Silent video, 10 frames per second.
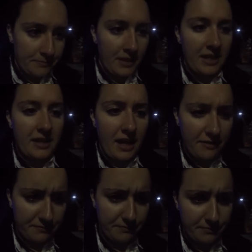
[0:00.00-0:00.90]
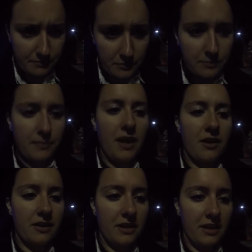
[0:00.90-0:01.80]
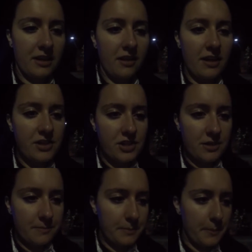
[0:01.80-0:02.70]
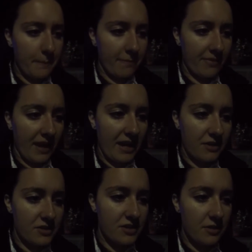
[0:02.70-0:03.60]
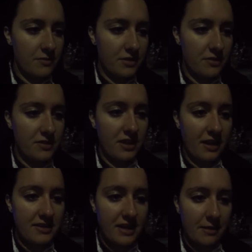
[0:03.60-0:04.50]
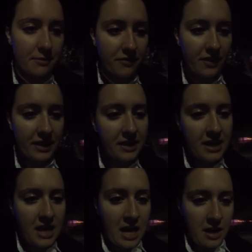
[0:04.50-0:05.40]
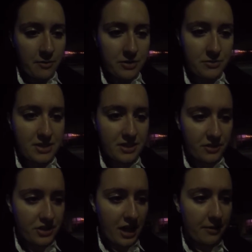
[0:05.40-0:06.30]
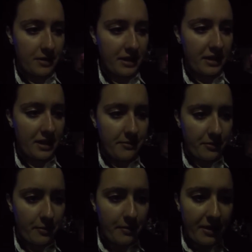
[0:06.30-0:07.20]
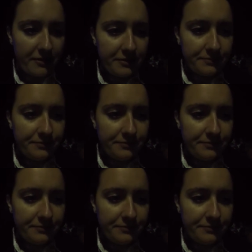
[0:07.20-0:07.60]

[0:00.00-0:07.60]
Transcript: he had heartedly clutched at our stones loosened on his downward flight, which were still showering on him from above.